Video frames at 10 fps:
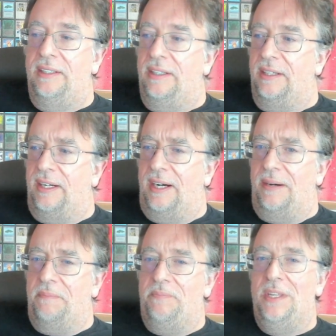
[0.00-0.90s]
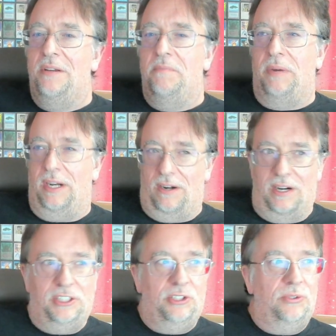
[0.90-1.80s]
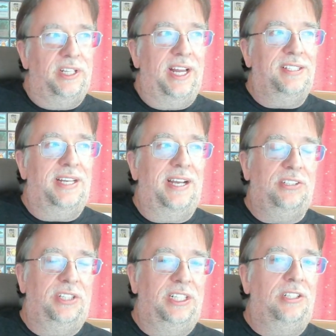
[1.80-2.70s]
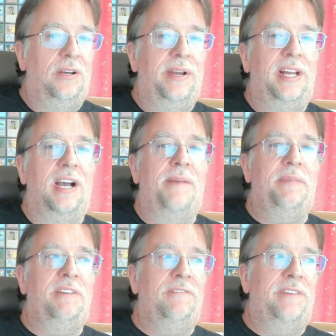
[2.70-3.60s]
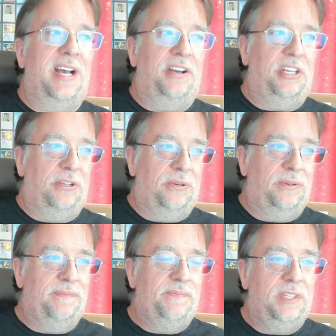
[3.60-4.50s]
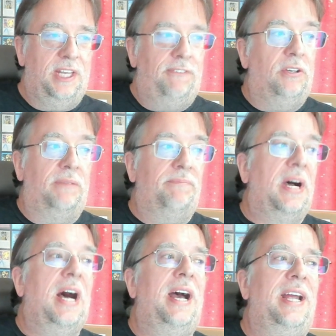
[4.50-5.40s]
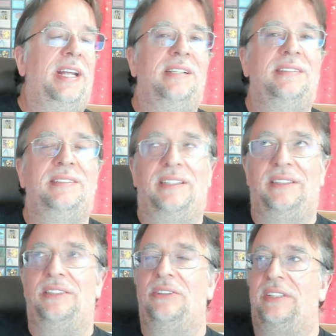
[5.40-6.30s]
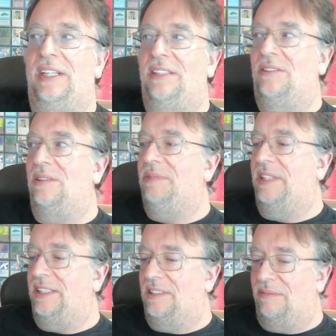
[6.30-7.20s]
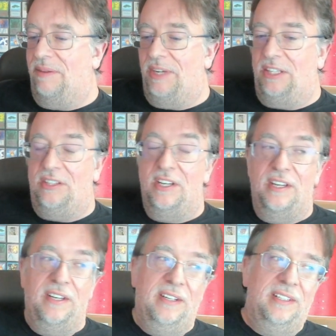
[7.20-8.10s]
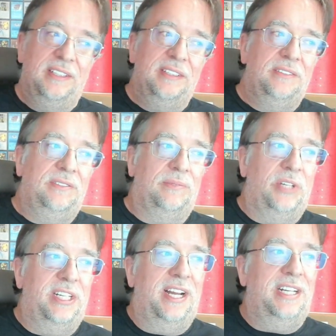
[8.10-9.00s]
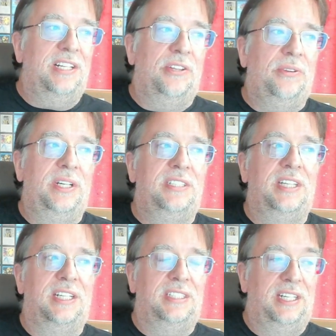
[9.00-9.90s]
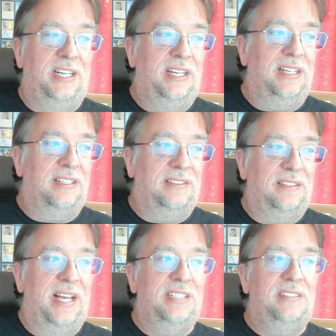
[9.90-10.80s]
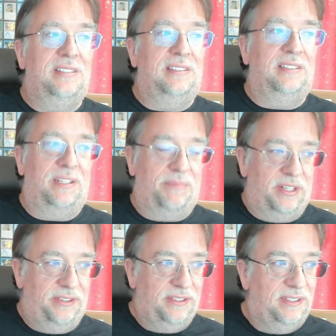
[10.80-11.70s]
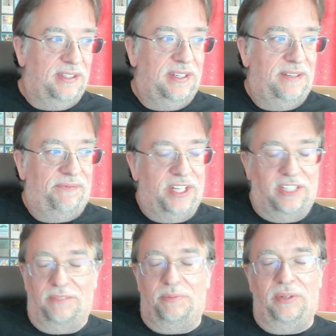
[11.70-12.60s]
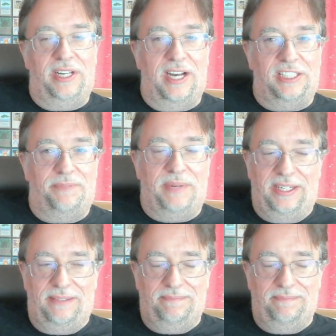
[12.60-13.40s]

But are dual lands actually going up in value if you can buy other dual lands to replace them? I mean, from 190 to 360 in less than a month is a pretty high spike.